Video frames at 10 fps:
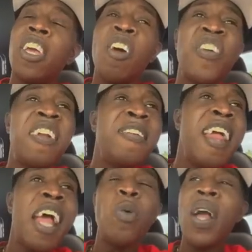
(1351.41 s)
You're for
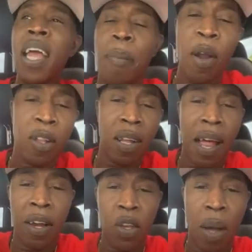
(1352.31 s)
dead when your blood
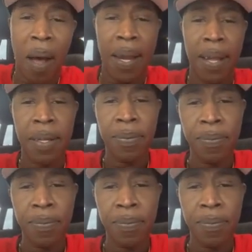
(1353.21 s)
clot do your body.